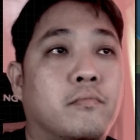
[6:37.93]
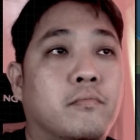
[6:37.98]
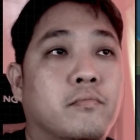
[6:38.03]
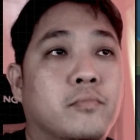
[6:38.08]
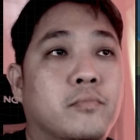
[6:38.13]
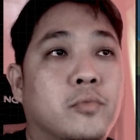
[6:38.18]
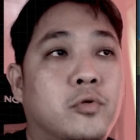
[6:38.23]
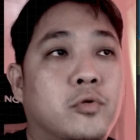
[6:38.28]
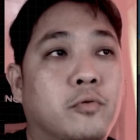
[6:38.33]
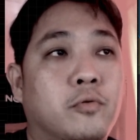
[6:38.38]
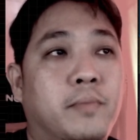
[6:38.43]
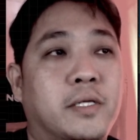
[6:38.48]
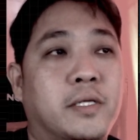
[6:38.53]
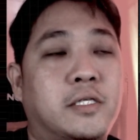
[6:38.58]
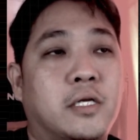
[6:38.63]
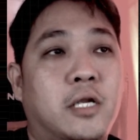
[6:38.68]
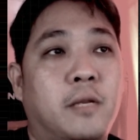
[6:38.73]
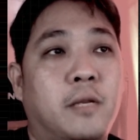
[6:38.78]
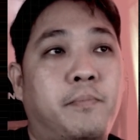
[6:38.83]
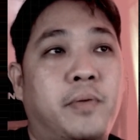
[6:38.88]
to
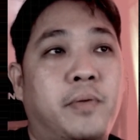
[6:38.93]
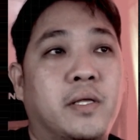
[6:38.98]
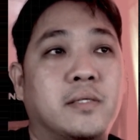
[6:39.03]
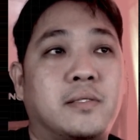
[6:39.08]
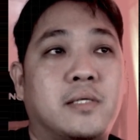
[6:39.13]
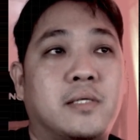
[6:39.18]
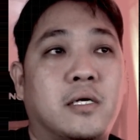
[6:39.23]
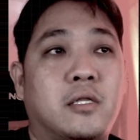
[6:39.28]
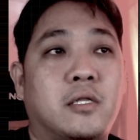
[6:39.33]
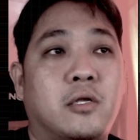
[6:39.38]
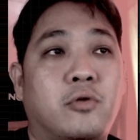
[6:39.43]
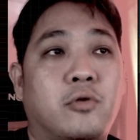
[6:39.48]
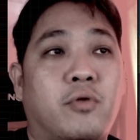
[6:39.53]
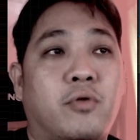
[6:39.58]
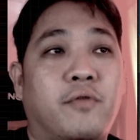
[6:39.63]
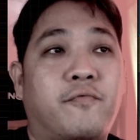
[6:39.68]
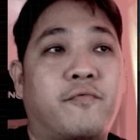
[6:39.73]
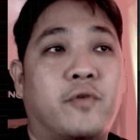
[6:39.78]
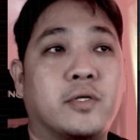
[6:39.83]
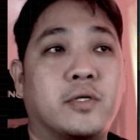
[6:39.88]
basically pincer the
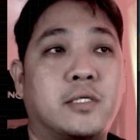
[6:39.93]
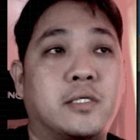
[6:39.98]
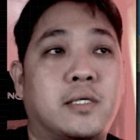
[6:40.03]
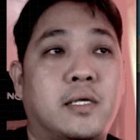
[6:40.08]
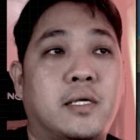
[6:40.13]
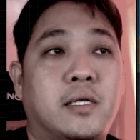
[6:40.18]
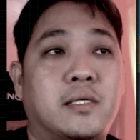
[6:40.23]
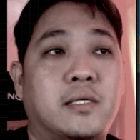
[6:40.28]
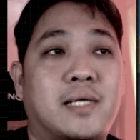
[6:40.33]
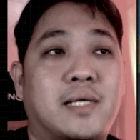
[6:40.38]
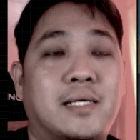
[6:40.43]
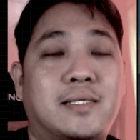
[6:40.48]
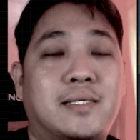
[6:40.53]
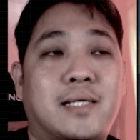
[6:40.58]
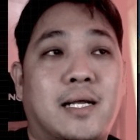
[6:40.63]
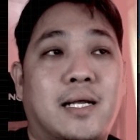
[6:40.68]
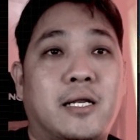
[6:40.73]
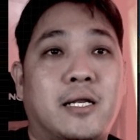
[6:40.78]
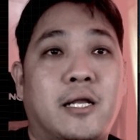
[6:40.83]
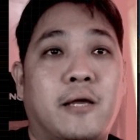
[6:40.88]
Ukrainian forces inside
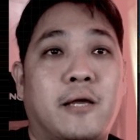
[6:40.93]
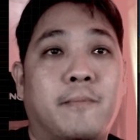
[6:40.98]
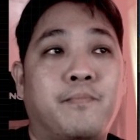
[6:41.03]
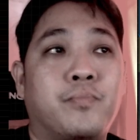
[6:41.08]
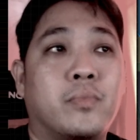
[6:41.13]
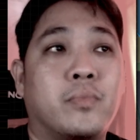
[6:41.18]
Zalene.